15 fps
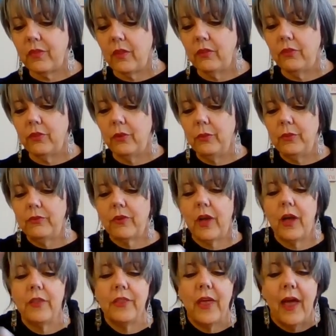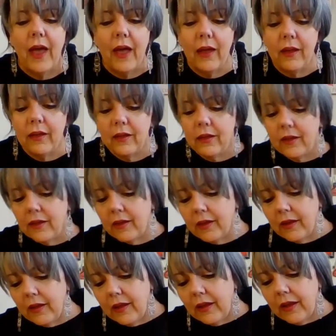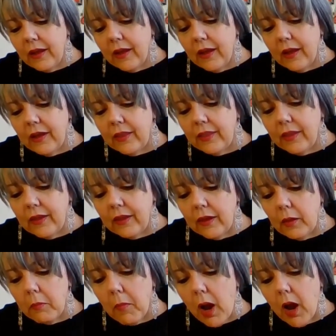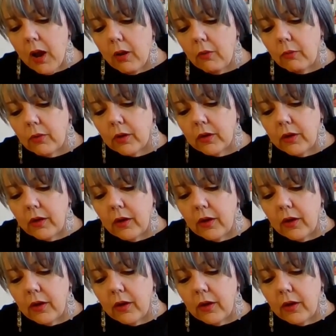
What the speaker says: So we've got that. And then I'm